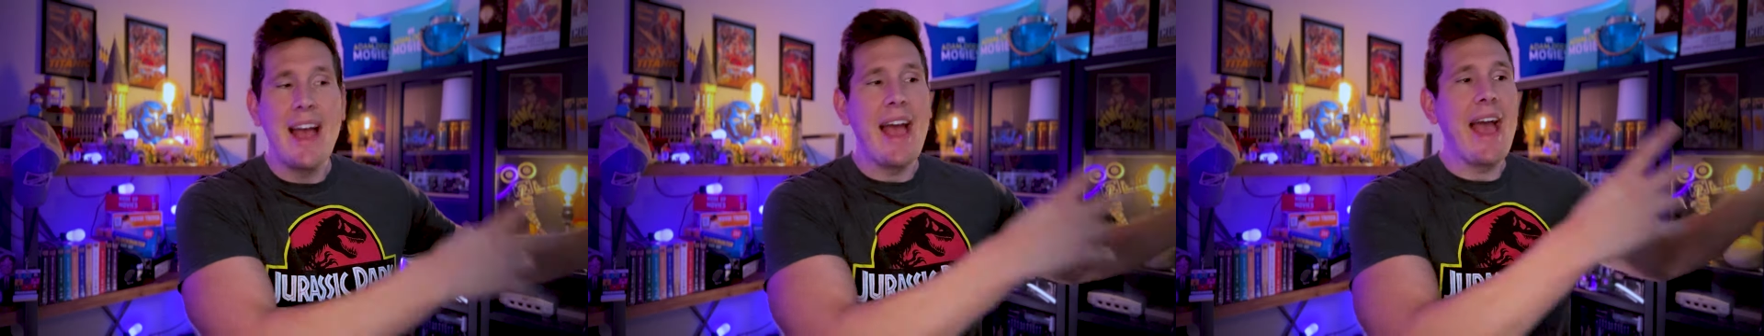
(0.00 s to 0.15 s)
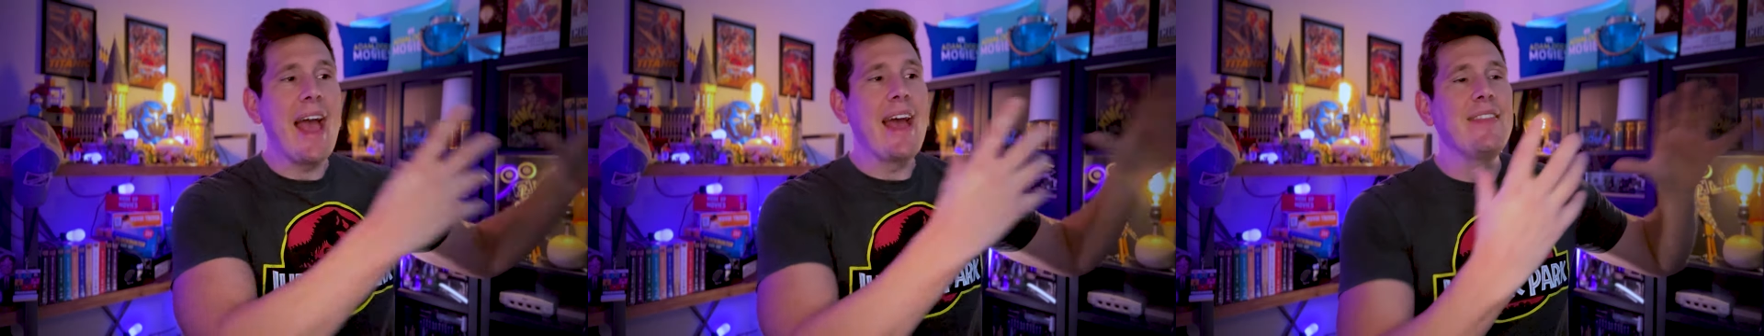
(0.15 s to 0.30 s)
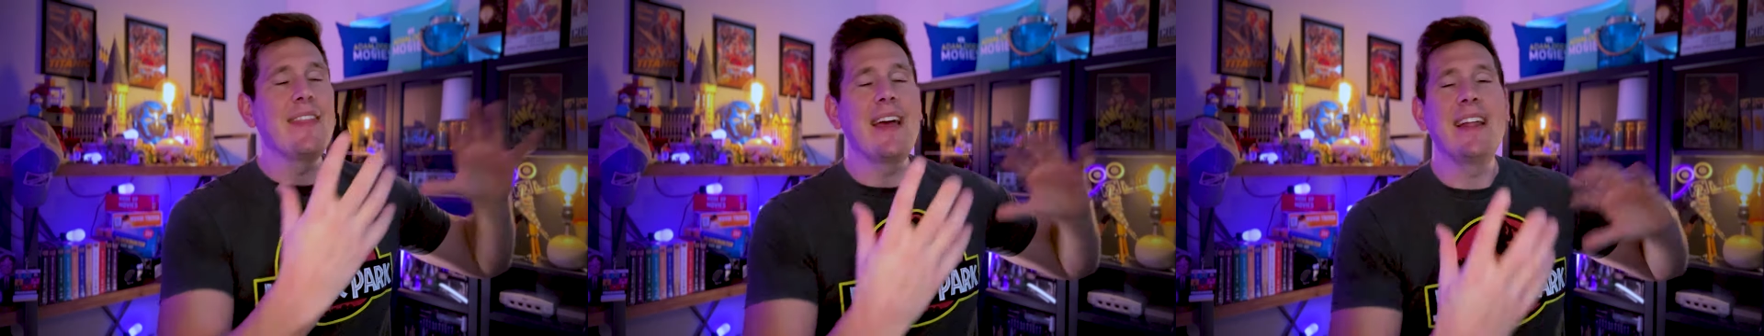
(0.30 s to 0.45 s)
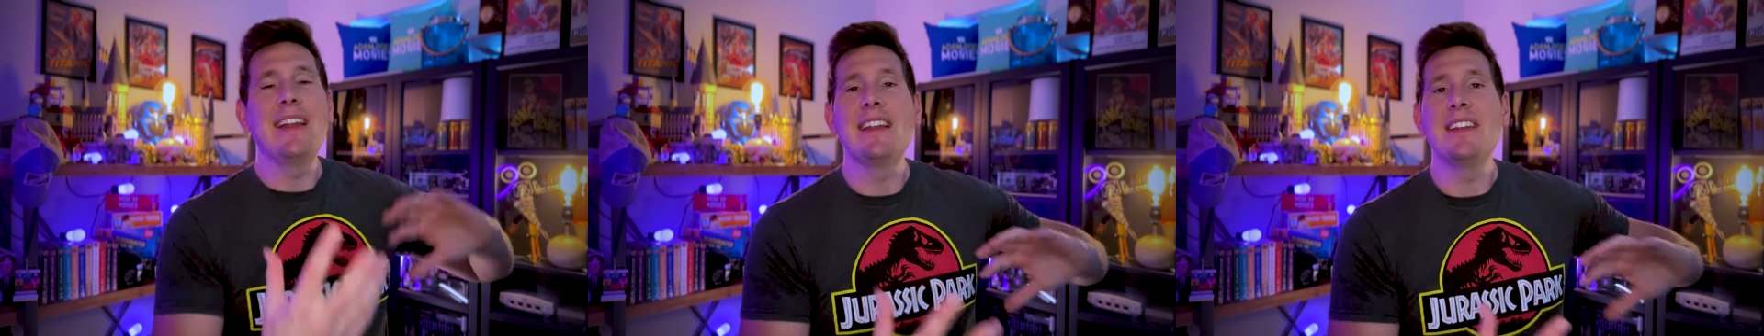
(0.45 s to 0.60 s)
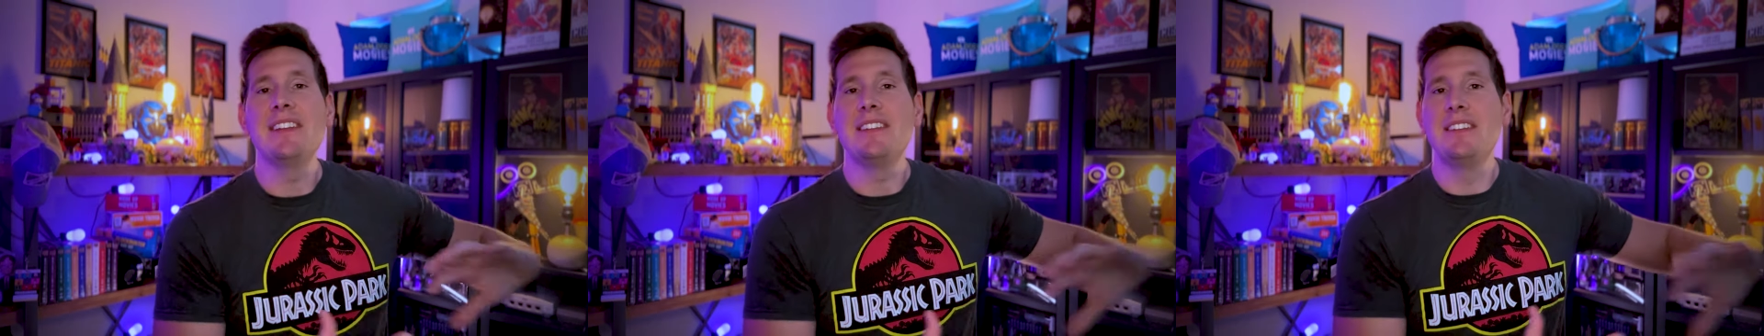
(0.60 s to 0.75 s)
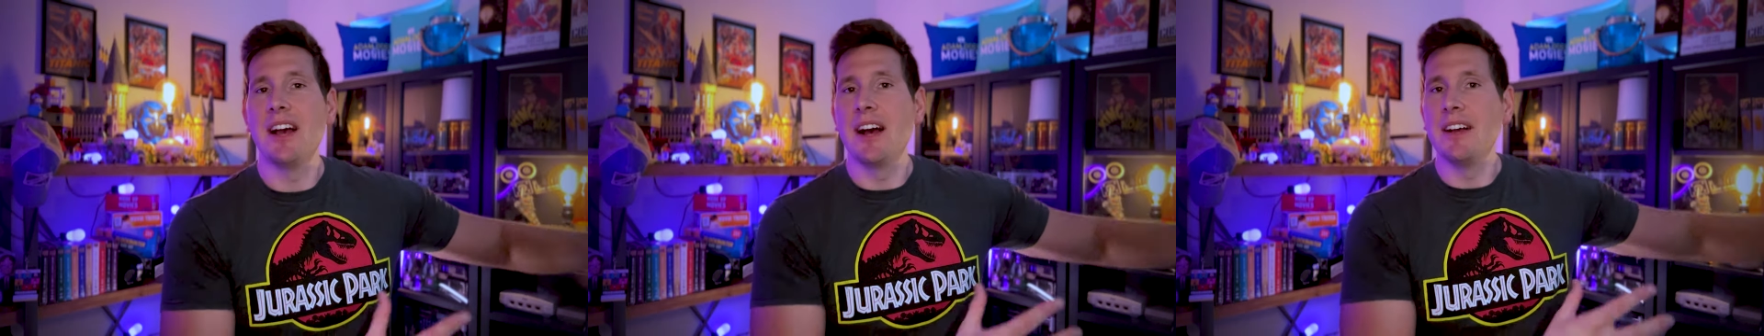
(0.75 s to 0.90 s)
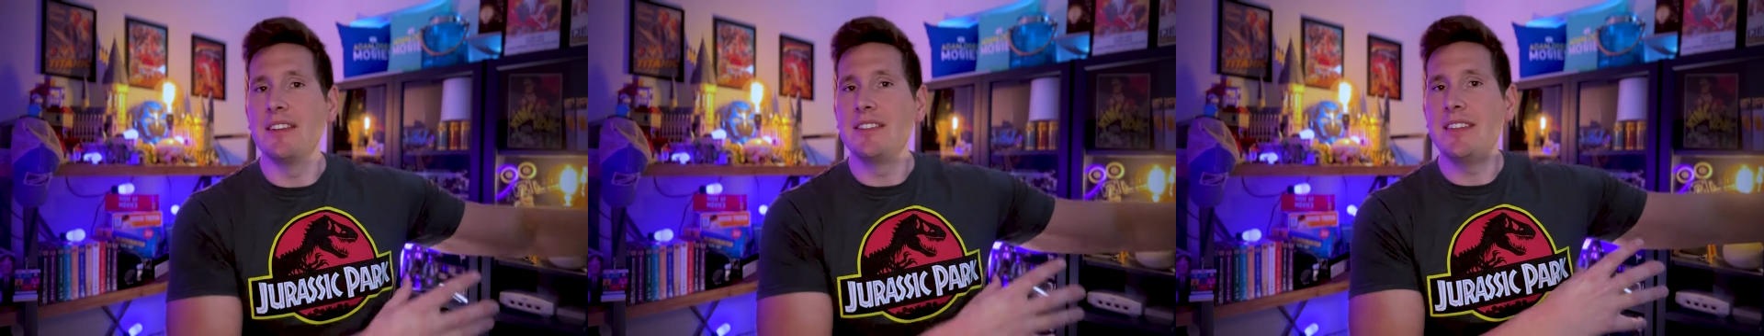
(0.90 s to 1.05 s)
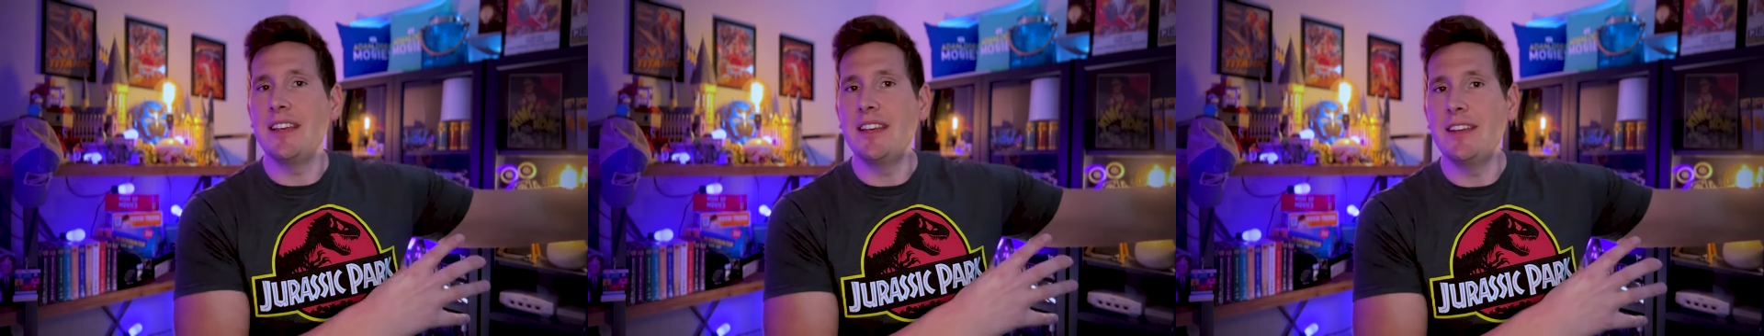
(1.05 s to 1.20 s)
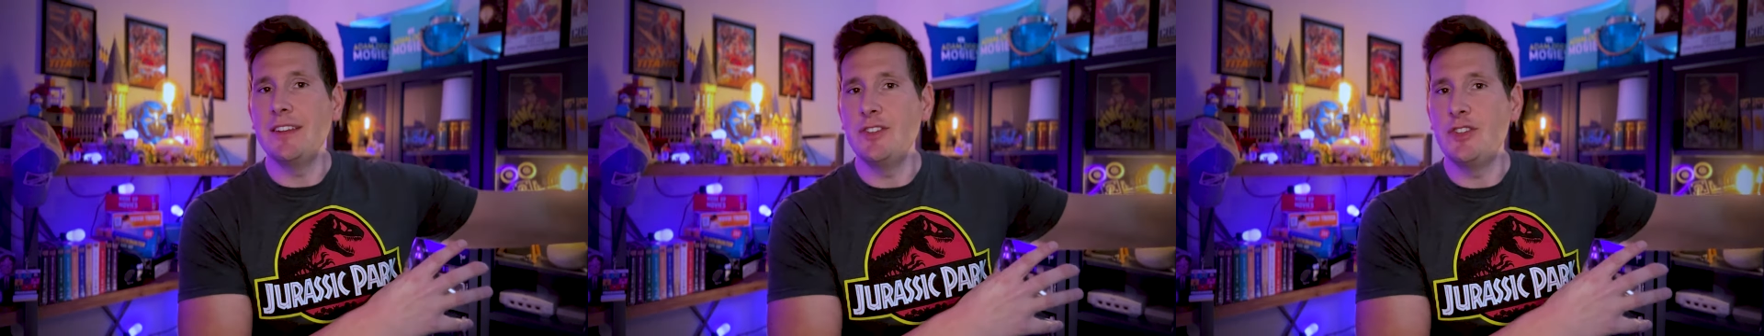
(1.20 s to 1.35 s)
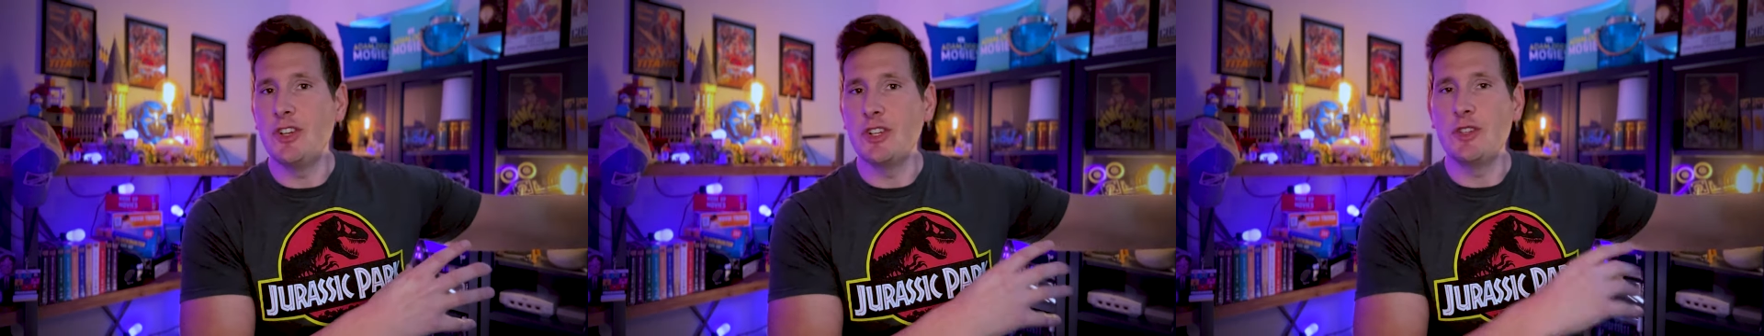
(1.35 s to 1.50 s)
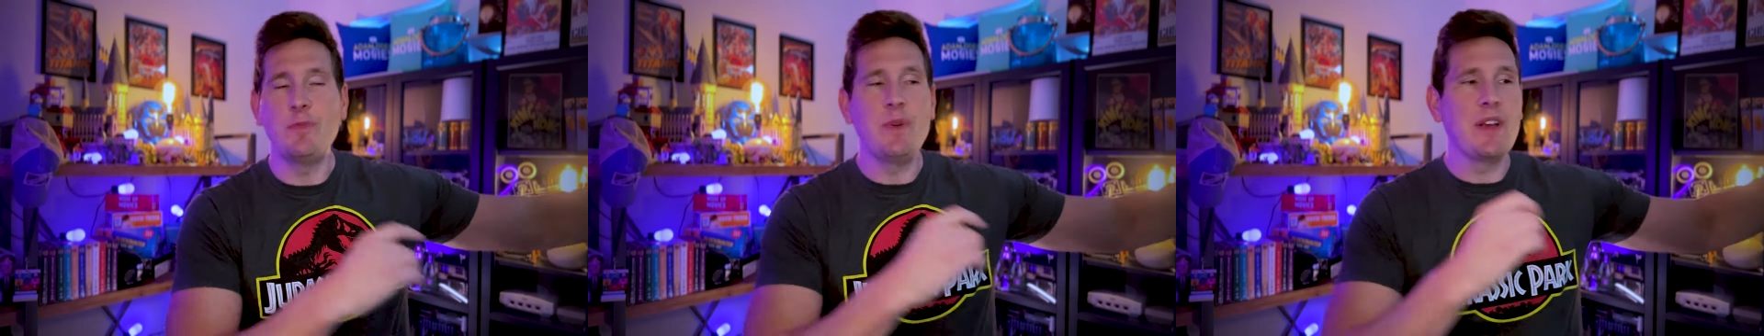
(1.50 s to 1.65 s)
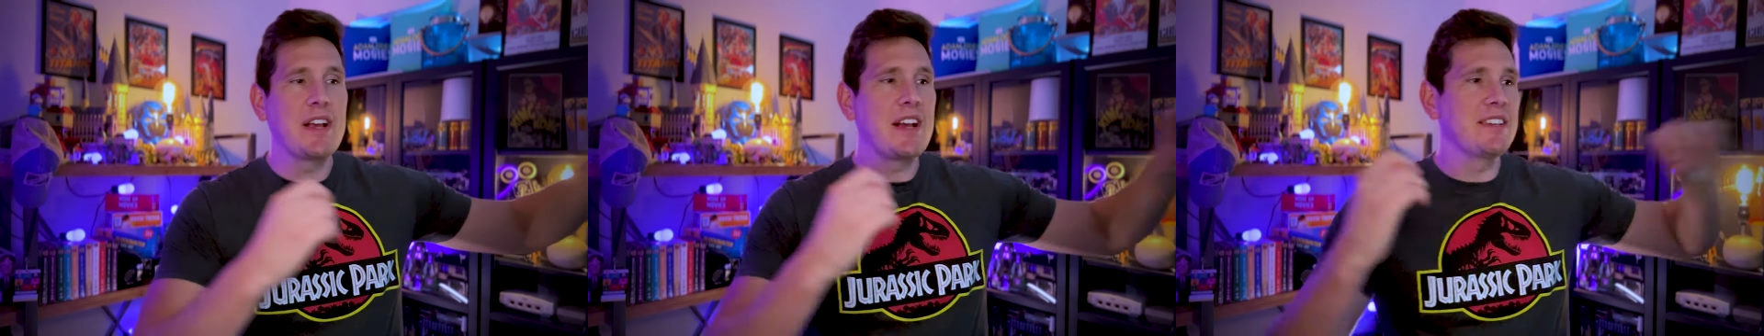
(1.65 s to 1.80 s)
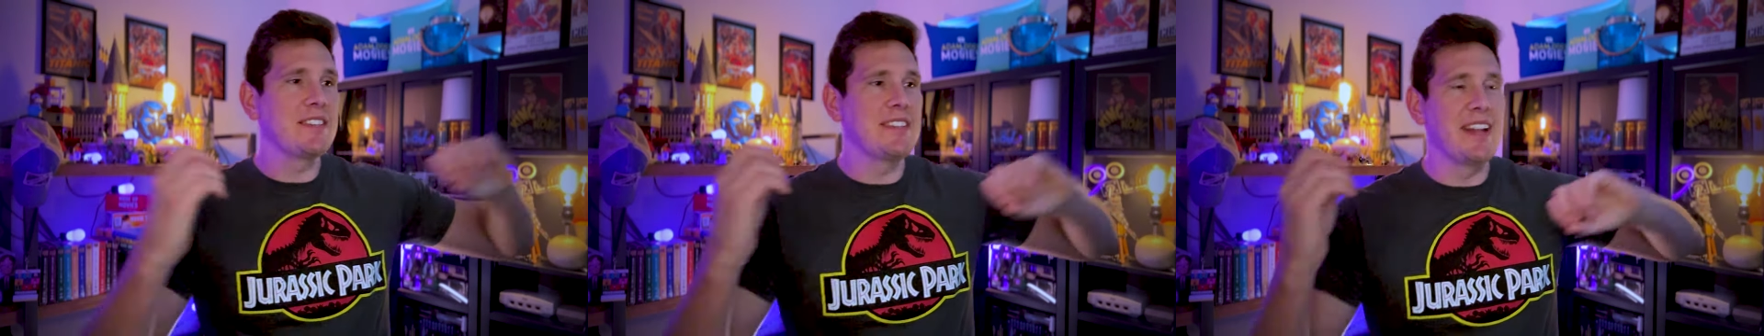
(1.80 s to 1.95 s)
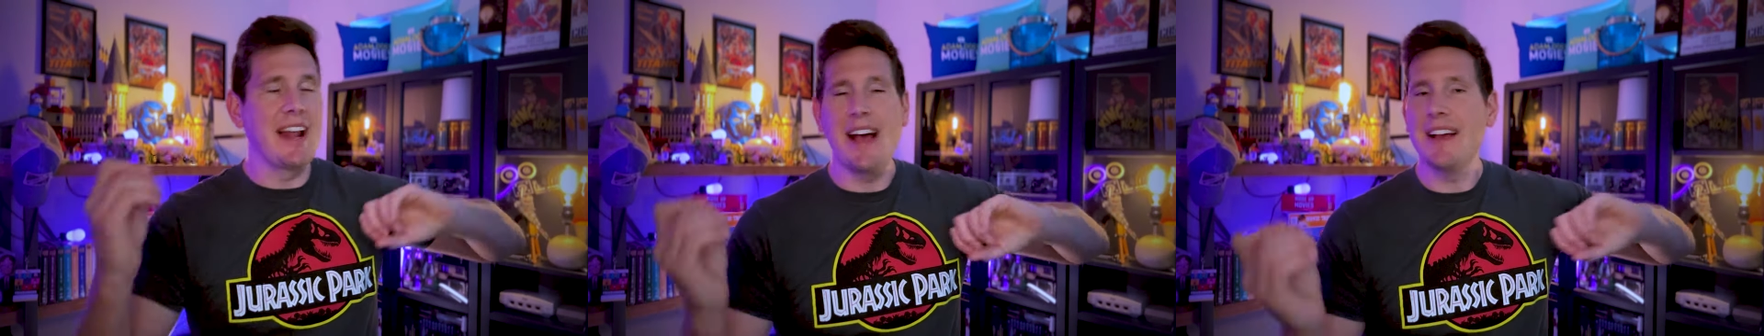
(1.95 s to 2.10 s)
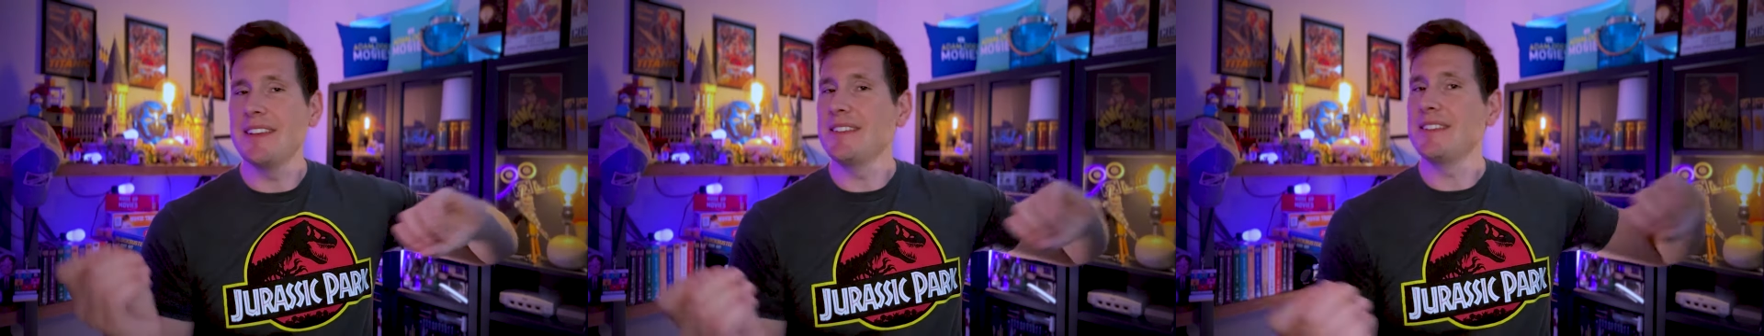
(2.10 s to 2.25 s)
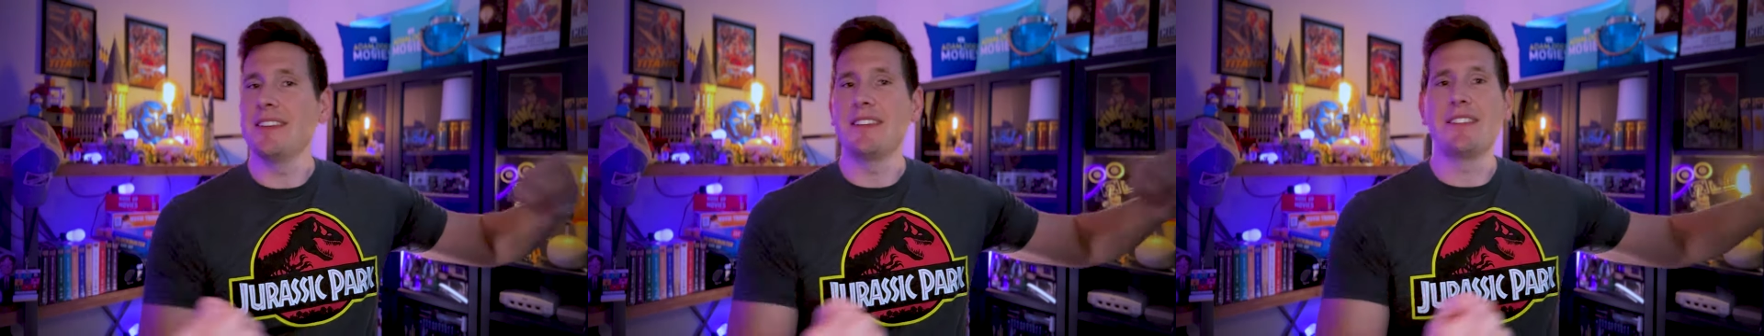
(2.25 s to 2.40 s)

and then it doesn't just because it has to